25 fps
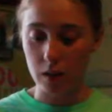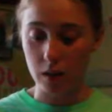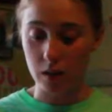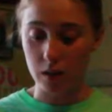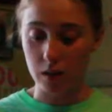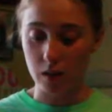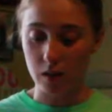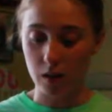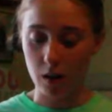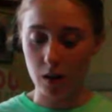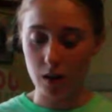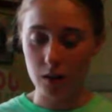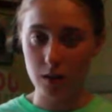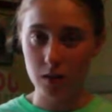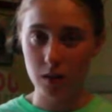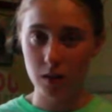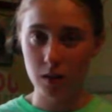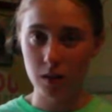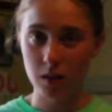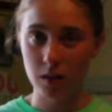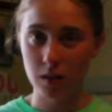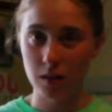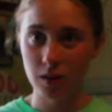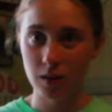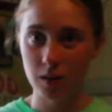and the
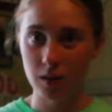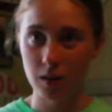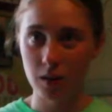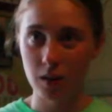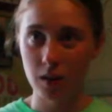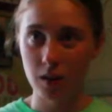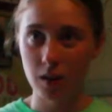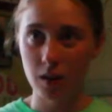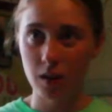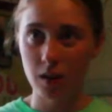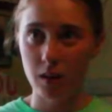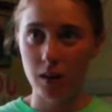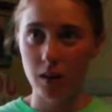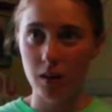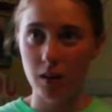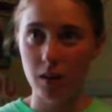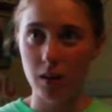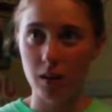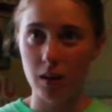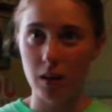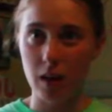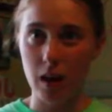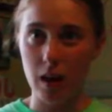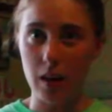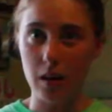salt,
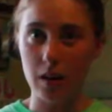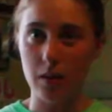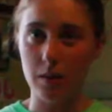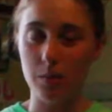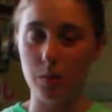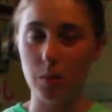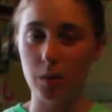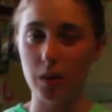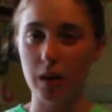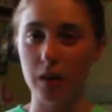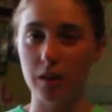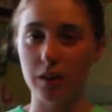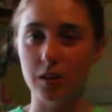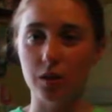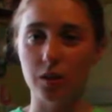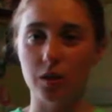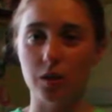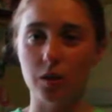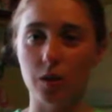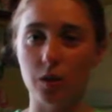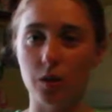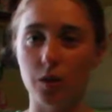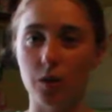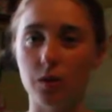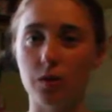and then put on the
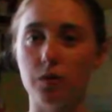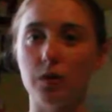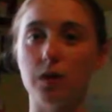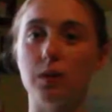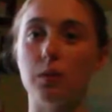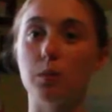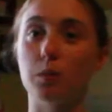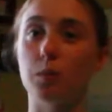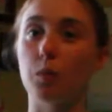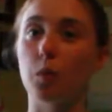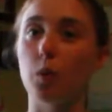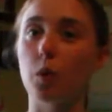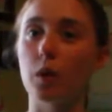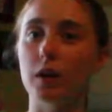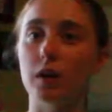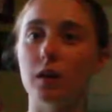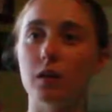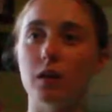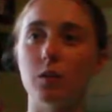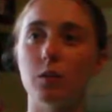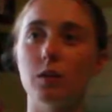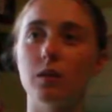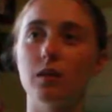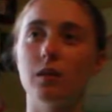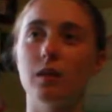stove to
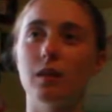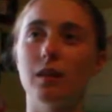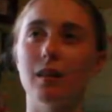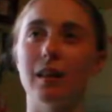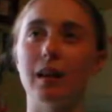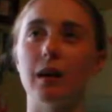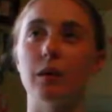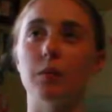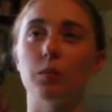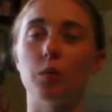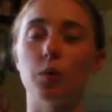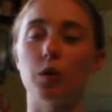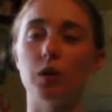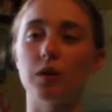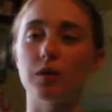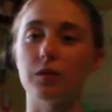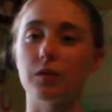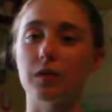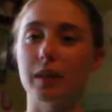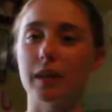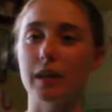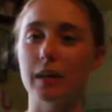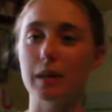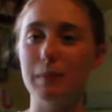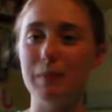boil and let it boil
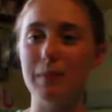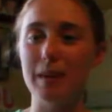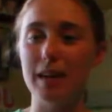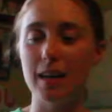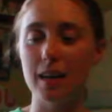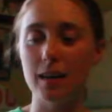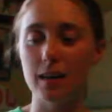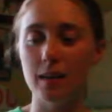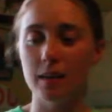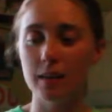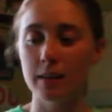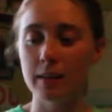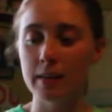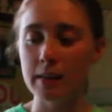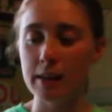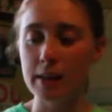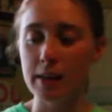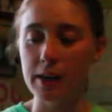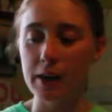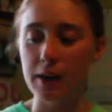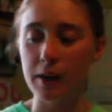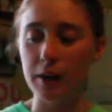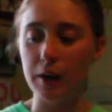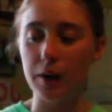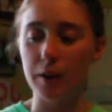for like a minute.
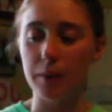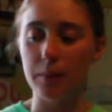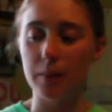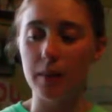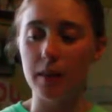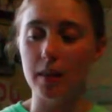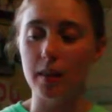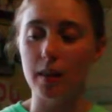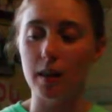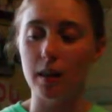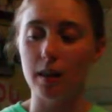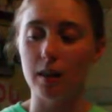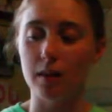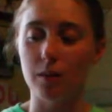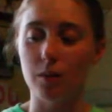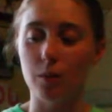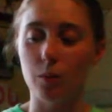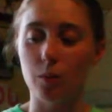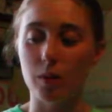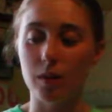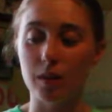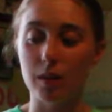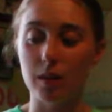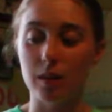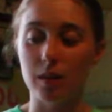And
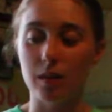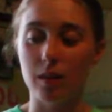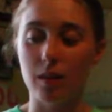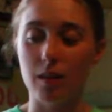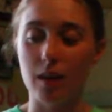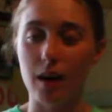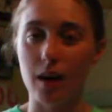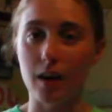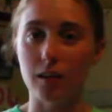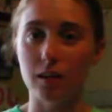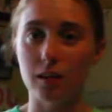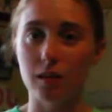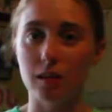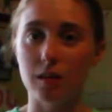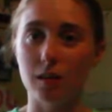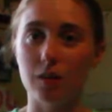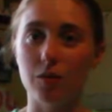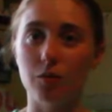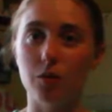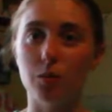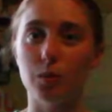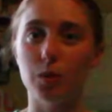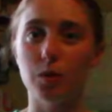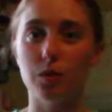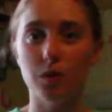then once that's
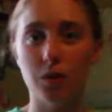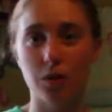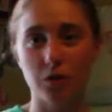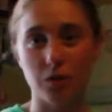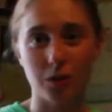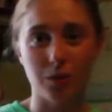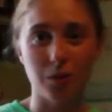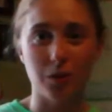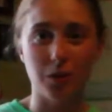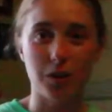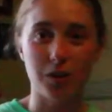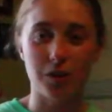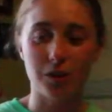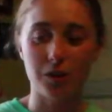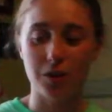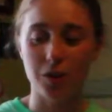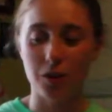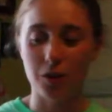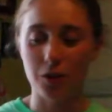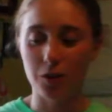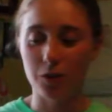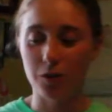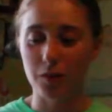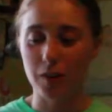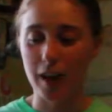done, remove it from the
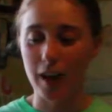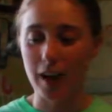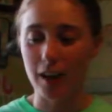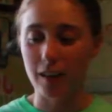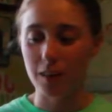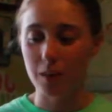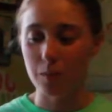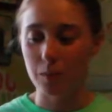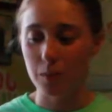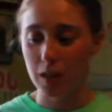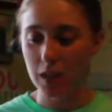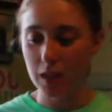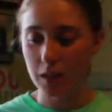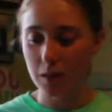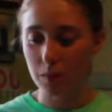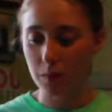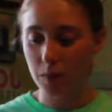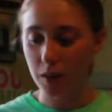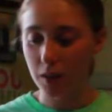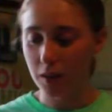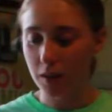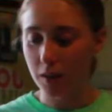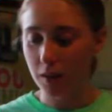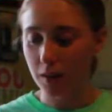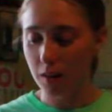stove, add the peanut
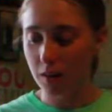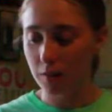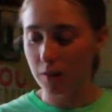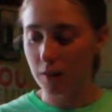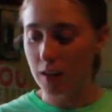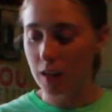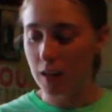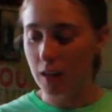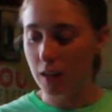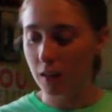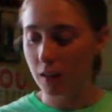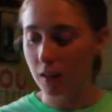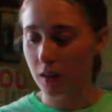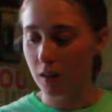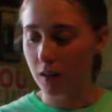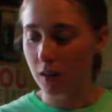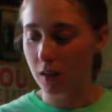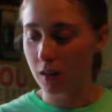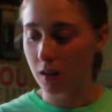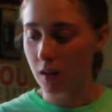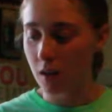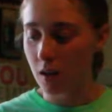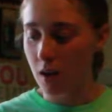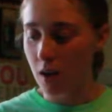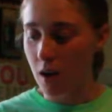butter, the
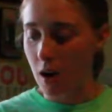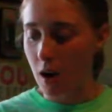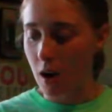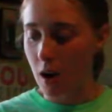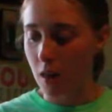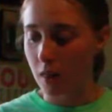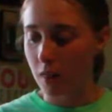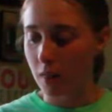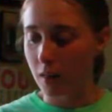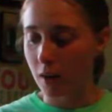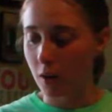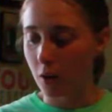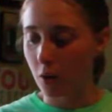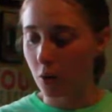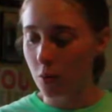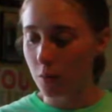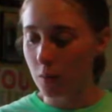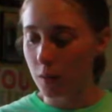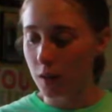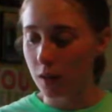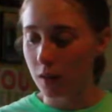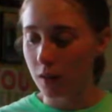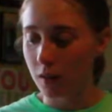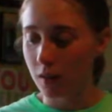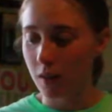vanilla, and the
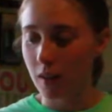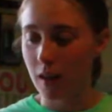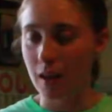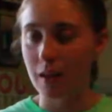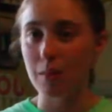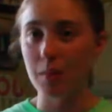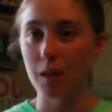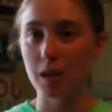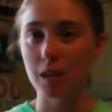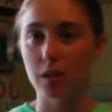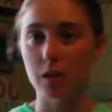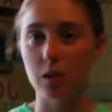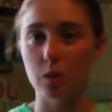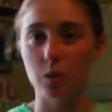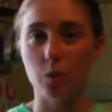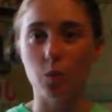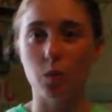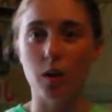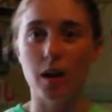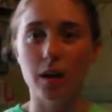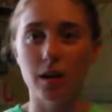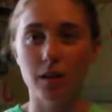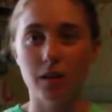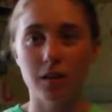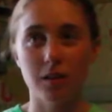oatmeal, and mix it
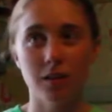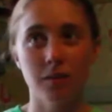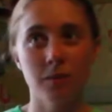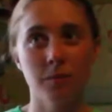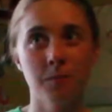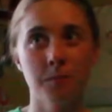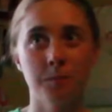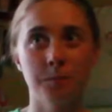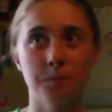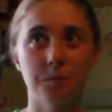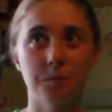well.